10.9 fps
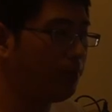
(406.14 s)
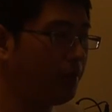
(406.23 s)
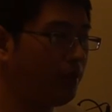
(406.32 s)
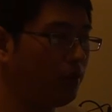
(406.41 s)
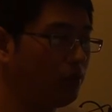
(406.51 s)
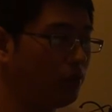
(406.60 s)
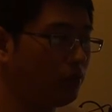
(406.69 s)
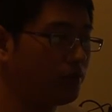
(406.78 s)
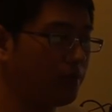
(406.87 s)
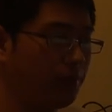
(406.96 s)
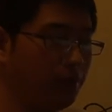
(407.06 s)
be
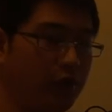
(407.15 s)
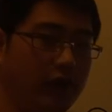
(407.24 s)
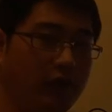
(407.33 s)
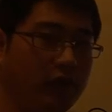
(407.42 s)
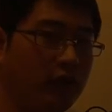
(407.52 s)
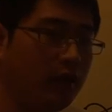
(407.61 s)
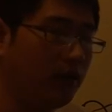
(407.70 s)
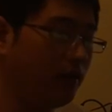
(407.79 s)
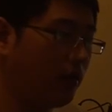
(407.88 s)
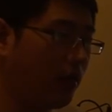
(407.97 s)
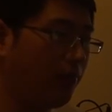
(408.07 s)
used between
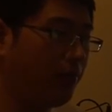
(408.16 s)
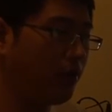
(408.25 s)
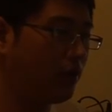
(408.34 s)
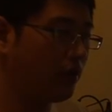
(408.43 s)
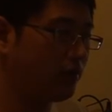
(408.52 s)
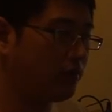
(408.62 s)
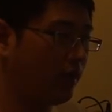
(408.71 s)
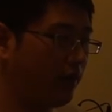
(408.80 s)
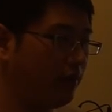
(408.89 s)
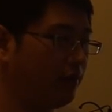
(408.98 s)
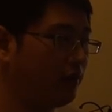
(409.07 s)
the computers
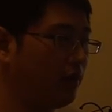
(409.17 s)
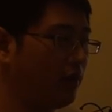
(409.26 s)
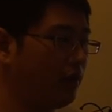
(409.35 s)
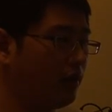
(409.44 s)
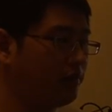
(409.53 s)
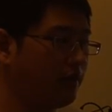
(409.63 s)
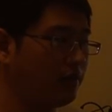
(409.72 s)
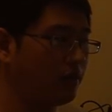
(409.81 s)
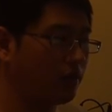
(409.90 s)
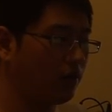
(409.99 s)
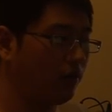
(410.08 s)
and the
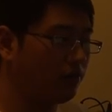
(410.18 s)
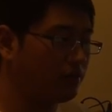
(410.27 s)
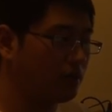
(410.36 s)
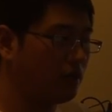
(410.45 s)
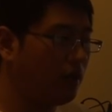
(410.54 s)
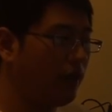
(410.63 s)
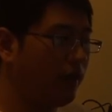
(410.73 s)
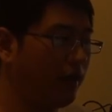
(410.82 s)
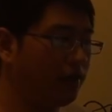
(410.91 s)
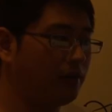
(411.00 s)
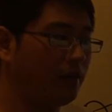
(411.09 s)
sensor globes,
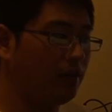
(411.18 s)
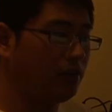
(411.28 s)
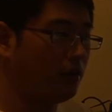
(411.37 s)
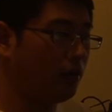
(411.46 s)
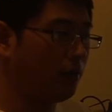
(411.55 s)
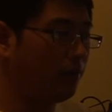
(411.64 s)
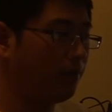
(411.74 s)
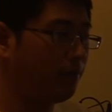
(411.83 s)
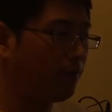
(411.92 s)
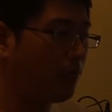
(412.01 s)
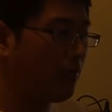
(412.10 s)
and it
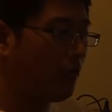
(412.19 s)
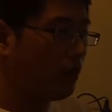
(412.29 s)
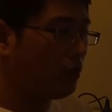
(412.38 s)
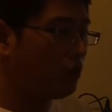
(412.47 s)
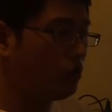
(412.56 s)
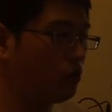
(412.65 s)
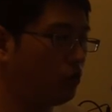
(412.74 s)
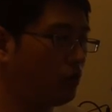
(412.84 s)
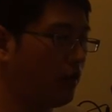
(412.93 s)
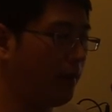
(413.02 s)
should